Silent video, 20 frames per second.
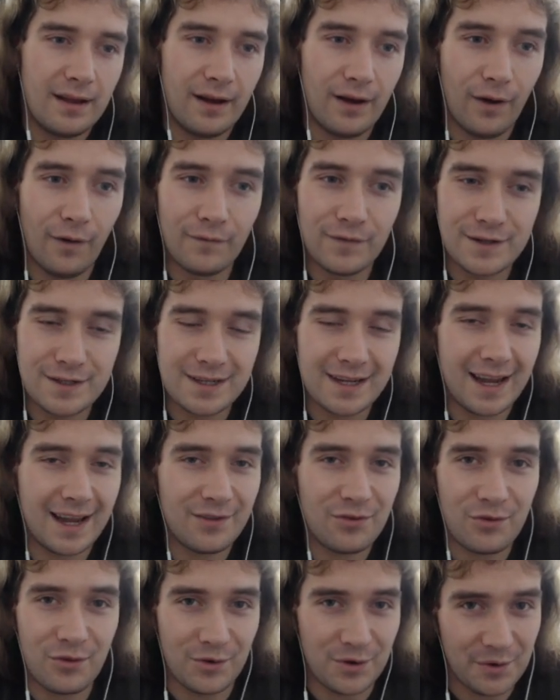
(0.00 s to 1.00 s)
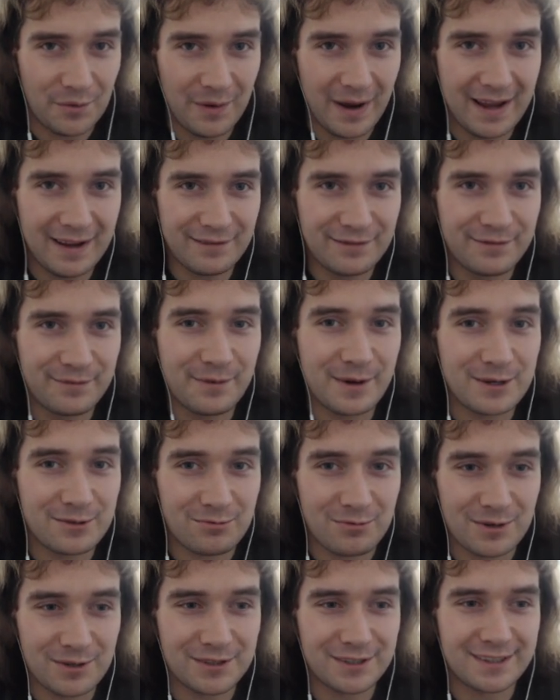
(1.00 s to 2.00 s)
Obviously, I had Thunder Wave,
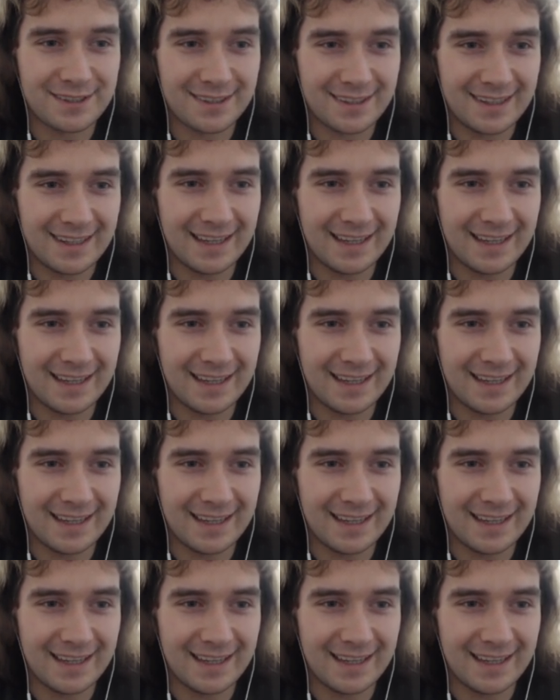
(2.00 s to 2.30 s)
which was